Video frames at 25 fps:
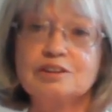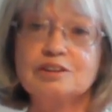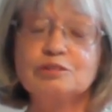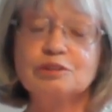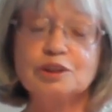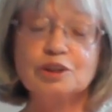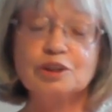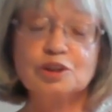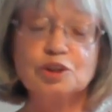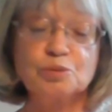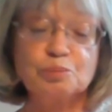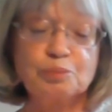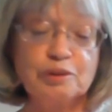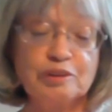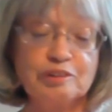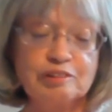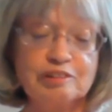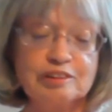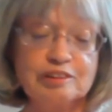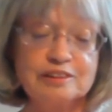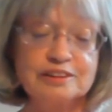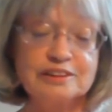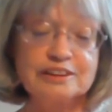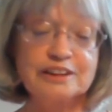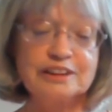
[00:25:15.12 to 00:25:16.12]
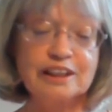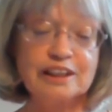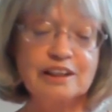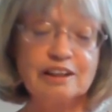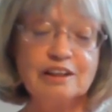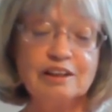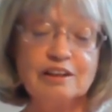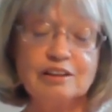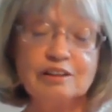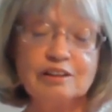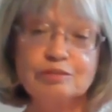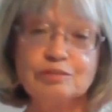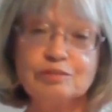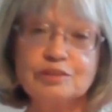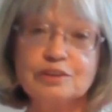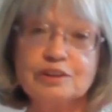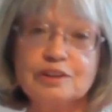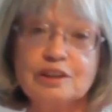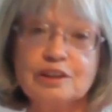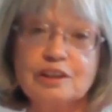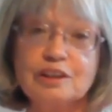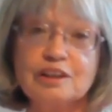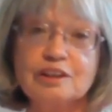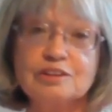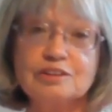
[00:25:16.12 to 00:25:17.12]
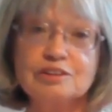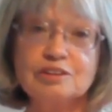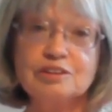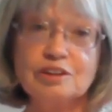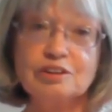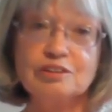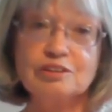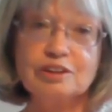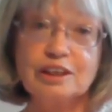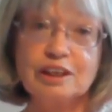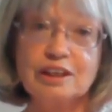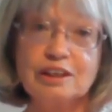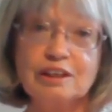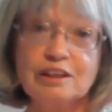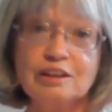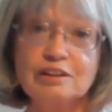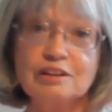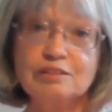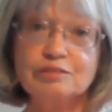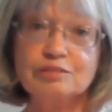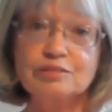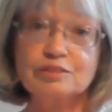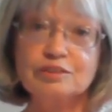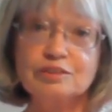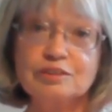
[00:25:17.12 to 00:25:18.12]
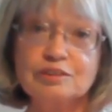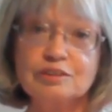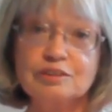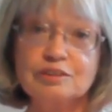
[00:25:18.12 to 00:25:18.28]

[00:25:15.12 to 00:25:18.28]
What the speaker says: to experience that love and know that love.